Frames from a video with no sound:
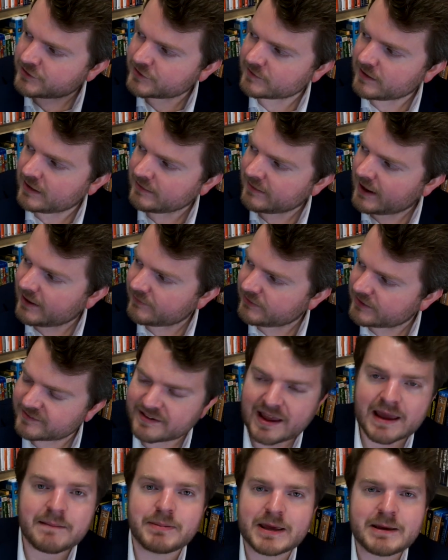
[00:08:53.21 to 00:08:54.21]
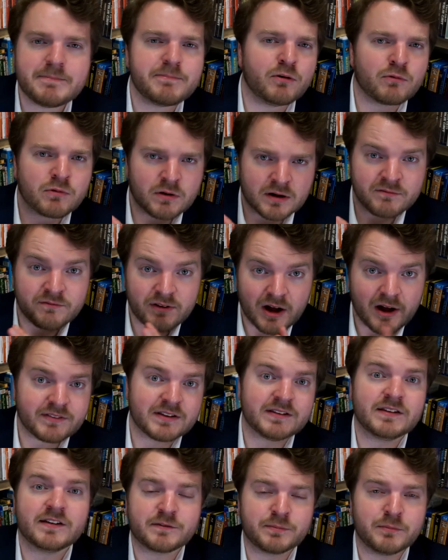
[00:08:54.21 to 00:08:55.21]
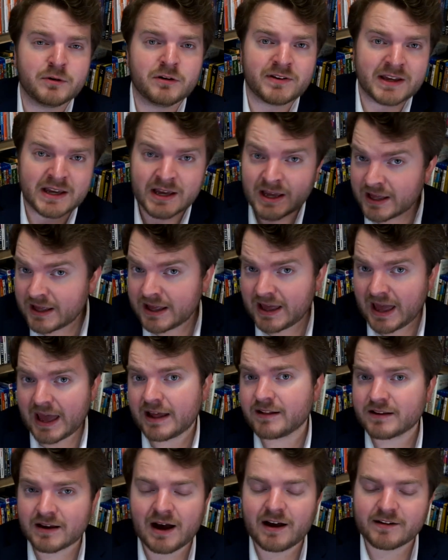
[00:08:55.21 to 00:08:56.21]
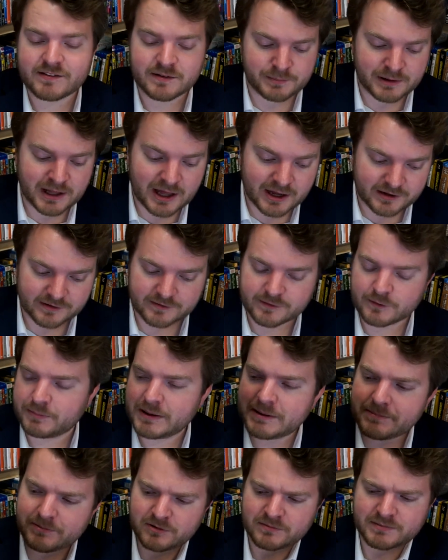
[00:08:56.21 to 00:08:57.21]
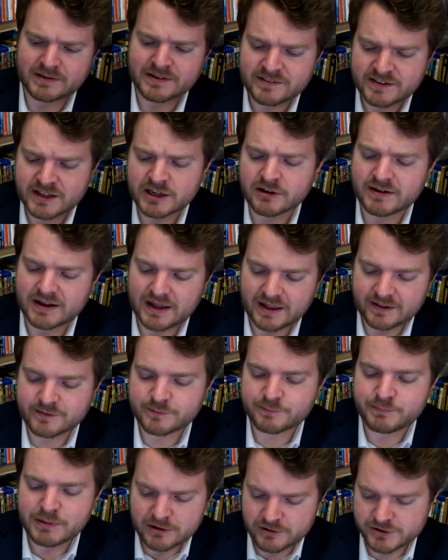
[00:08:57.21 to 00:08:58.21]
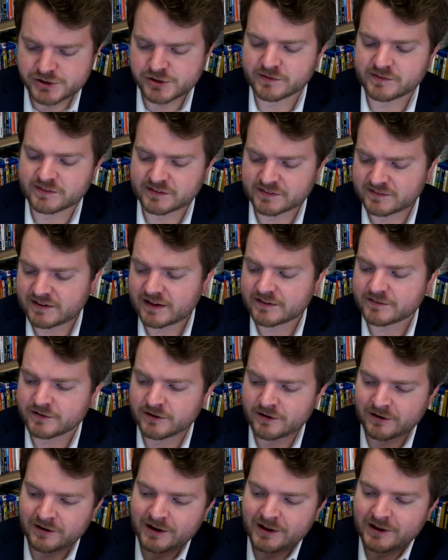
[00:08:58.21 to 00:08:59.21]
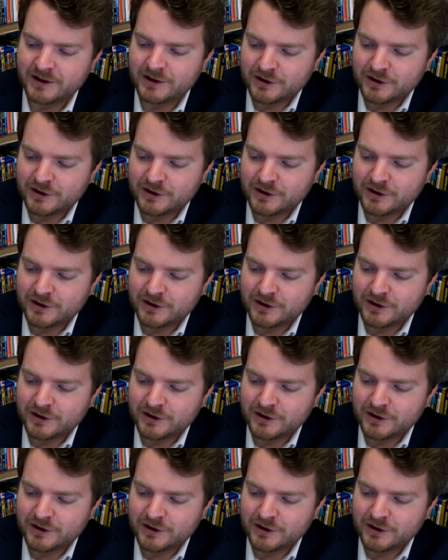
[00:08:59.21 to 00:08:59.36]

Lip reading: just a lot of the same people were involved in this movie and Casablanca, so people consider it a spiritual successor